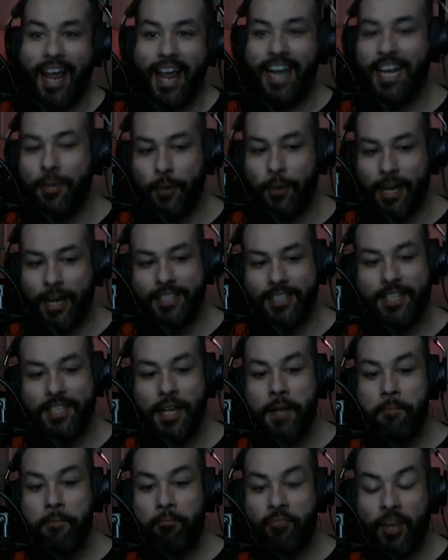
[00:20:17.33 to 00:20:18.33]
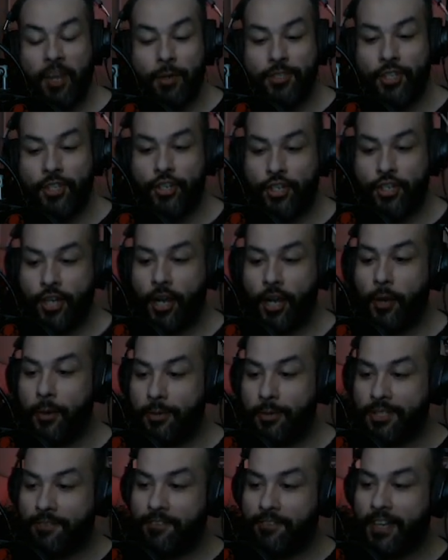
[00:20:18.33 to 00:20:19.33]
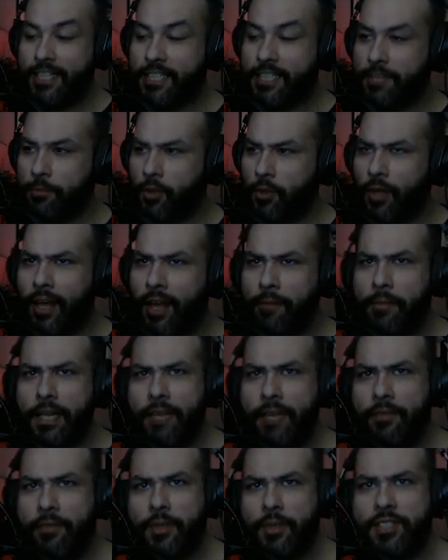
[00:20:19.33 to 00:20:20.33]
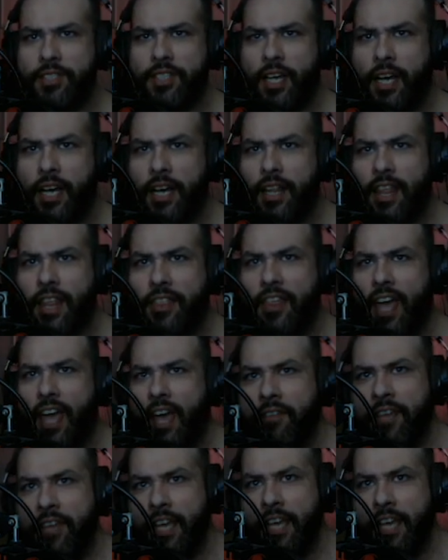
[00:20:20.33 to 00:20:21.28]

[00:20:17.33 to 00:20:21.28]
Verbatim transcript: anyways, there was a show. It was a festival. I believe it was uh, the Heavy